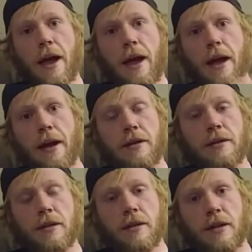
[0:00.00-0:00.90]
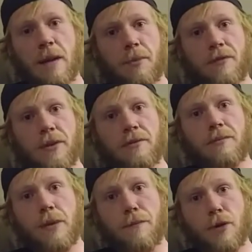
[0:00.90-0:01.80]
And keep living,
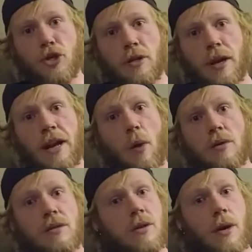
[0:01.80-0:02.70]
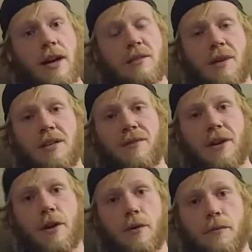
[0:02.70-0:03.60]
keep fishing, and I will see you guys in the next
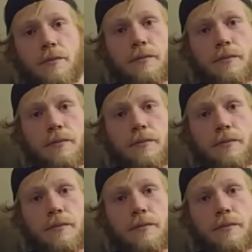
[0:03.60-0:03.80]
video.